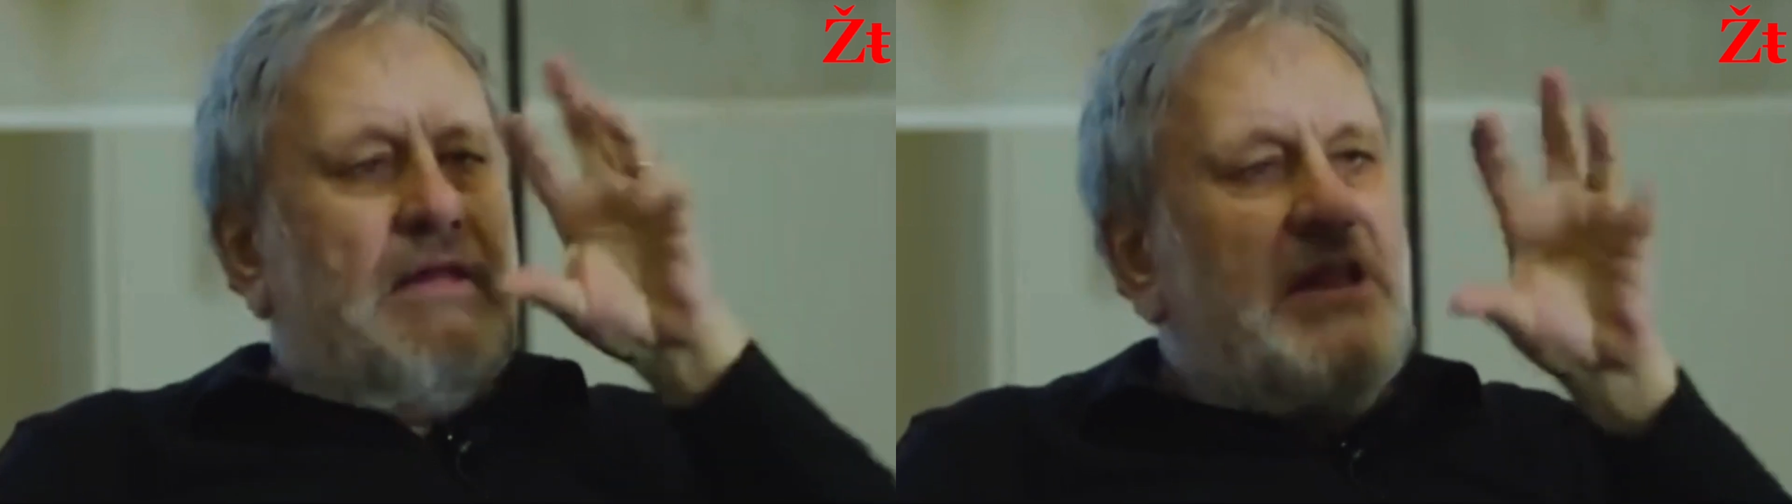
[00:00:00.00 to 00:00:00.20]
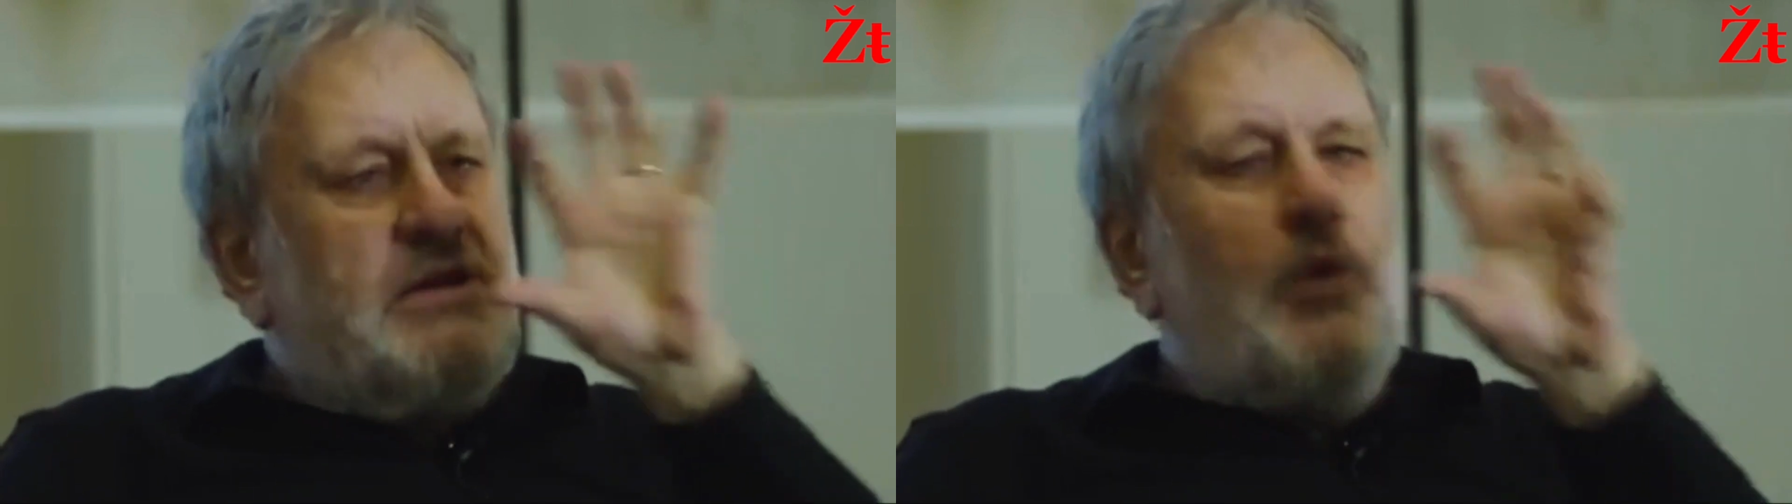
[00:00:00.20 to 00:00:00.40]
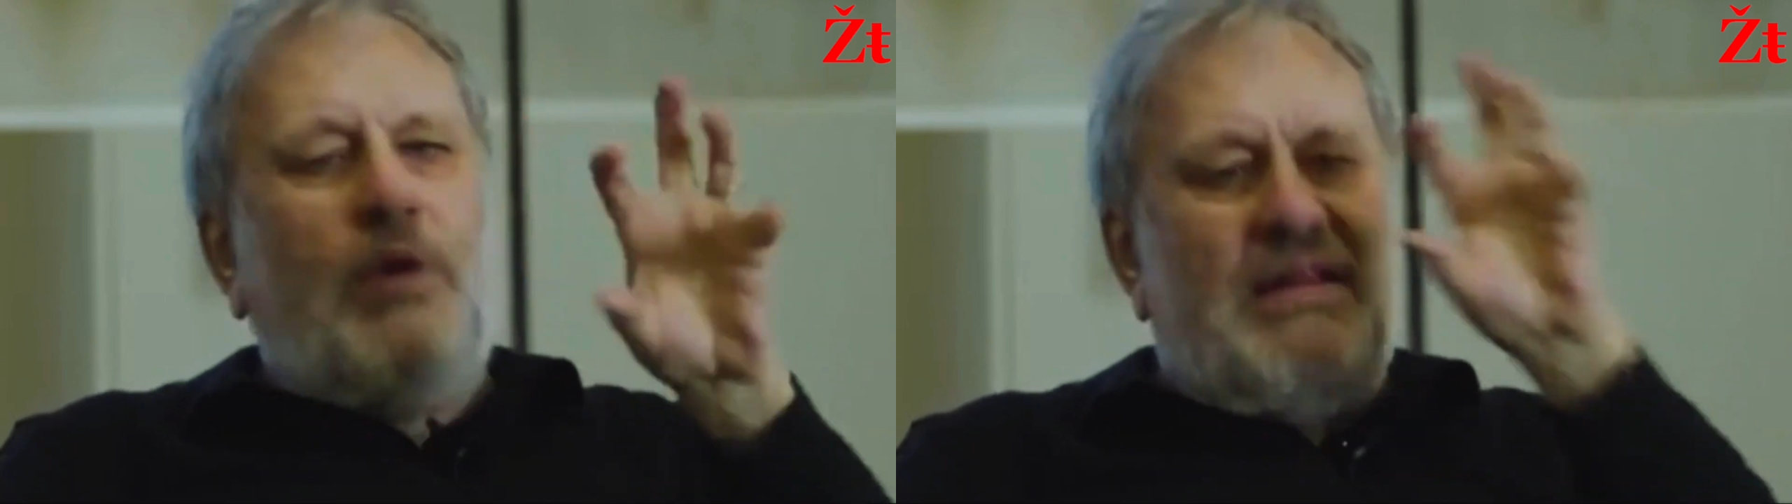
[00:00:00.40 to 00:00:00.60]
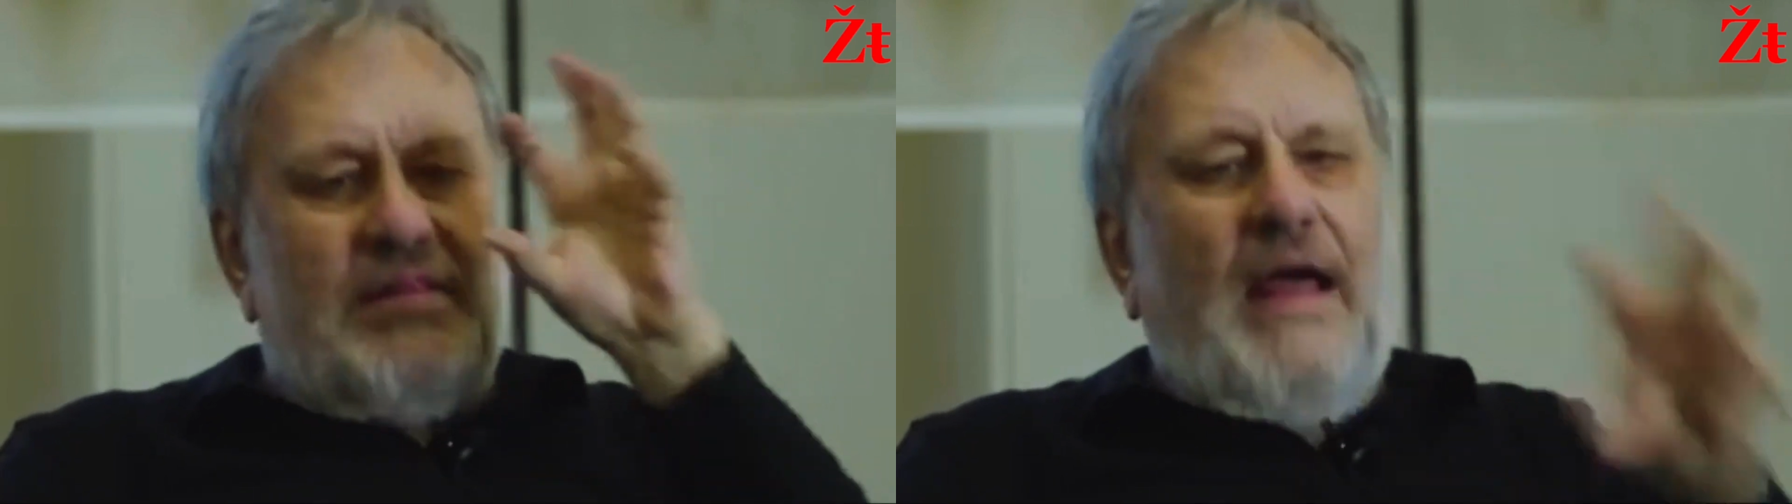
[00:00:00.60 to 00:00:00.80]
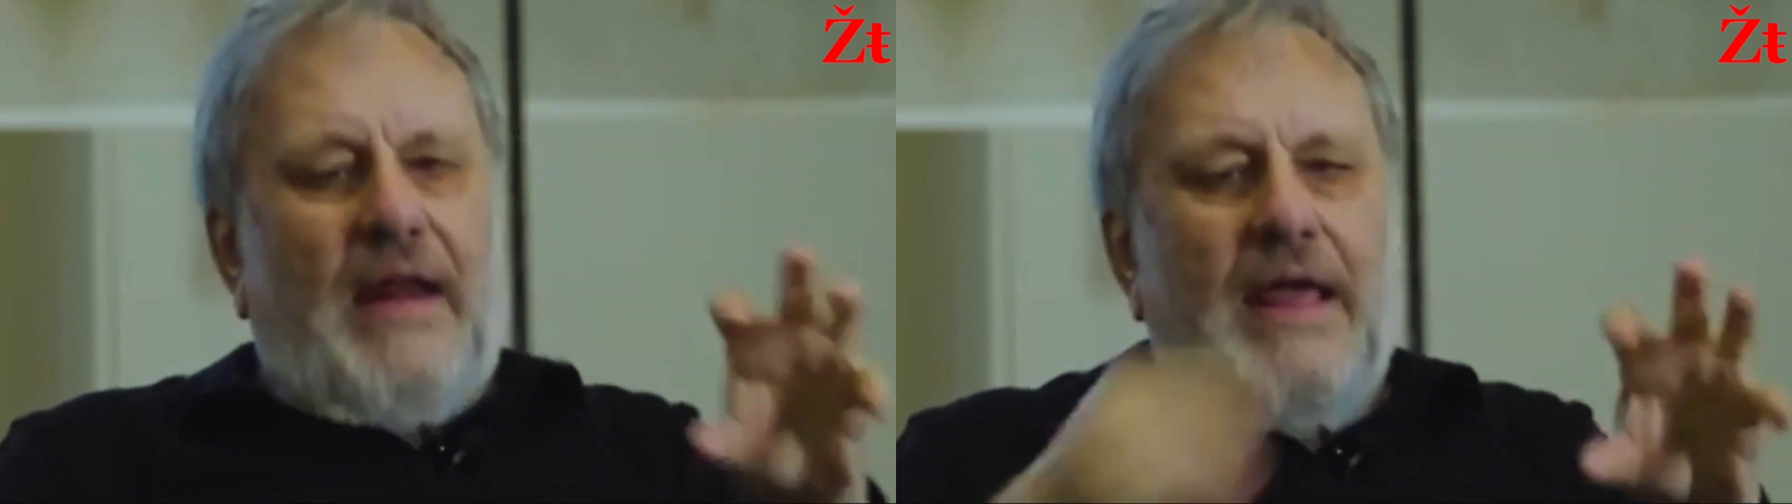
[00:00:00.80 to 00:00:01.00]
that you can
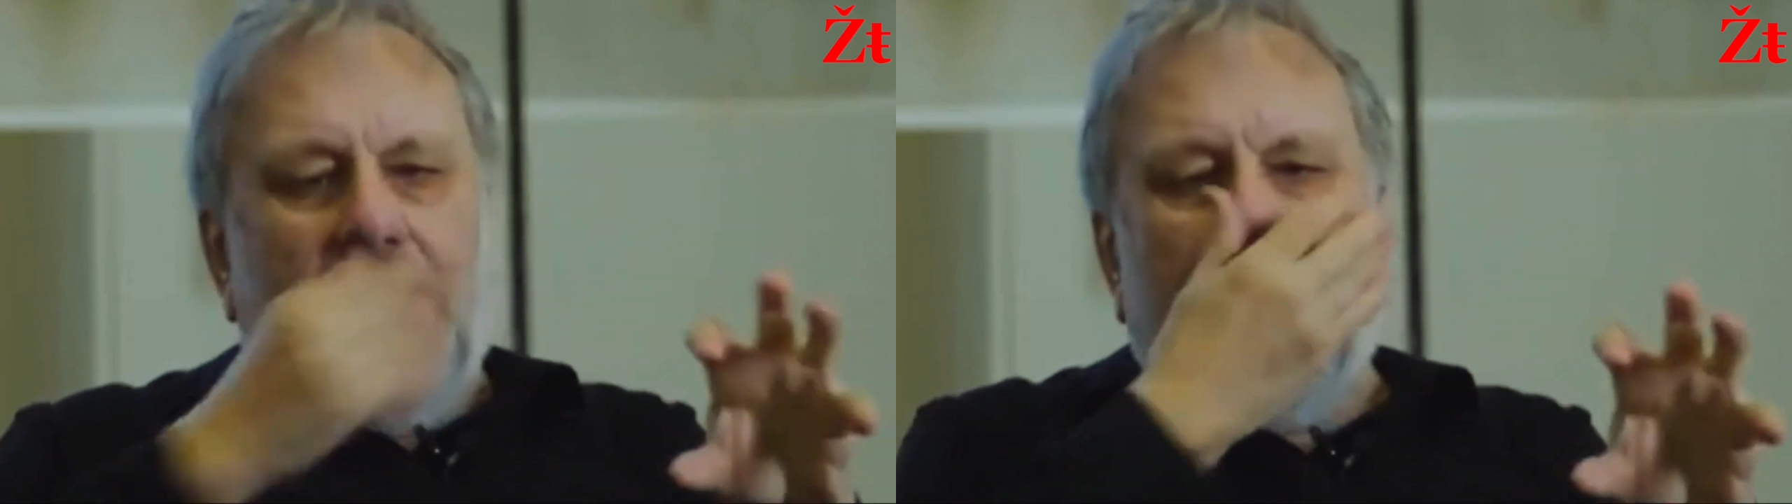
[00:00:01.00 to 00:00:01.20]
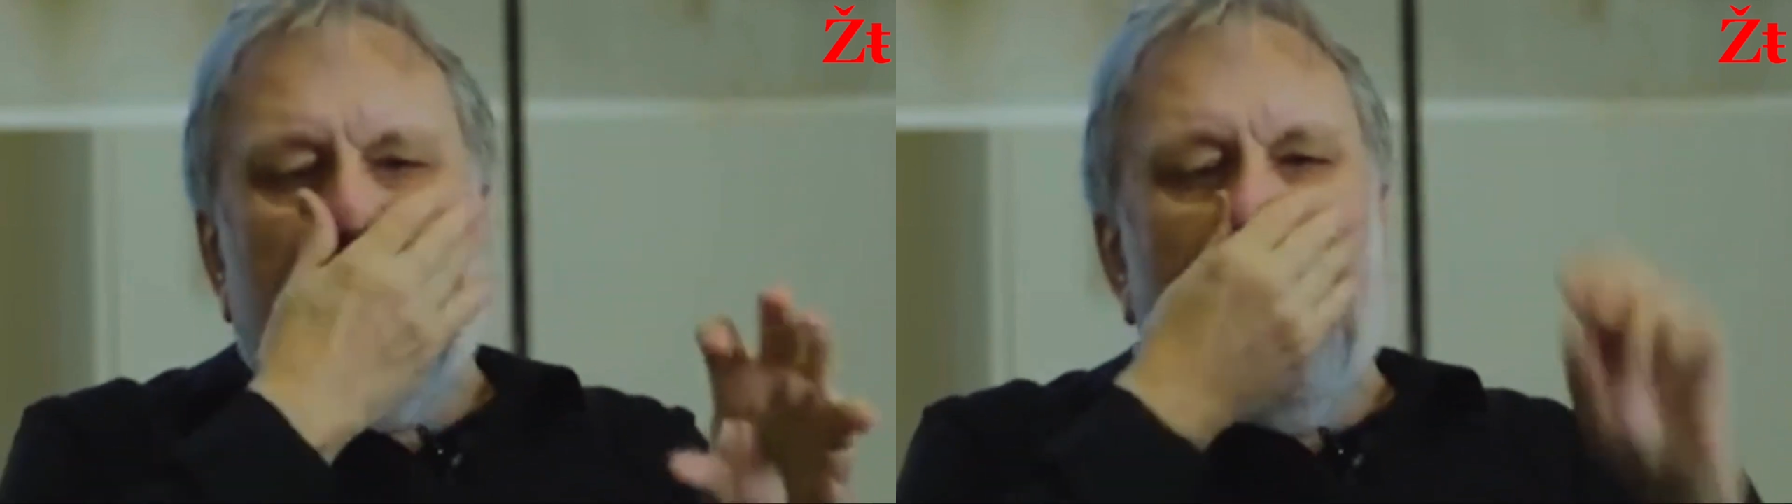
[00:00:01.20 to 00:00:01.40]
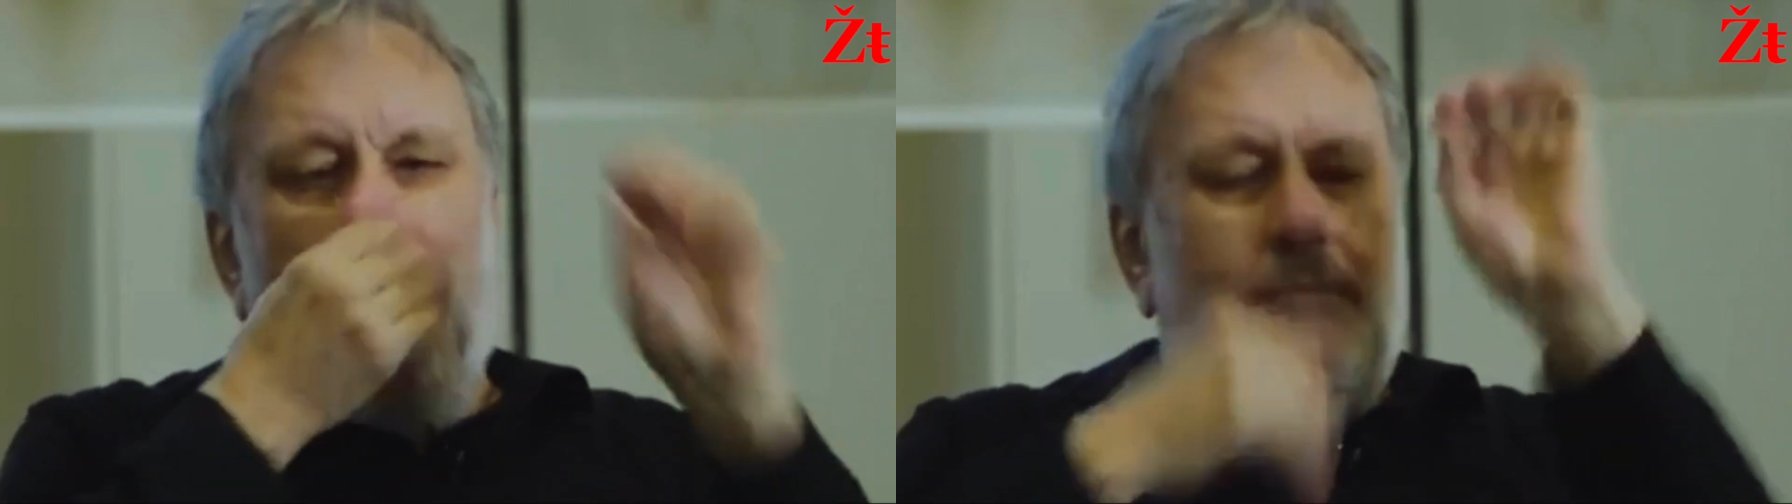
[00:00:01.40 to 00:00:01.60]
directly,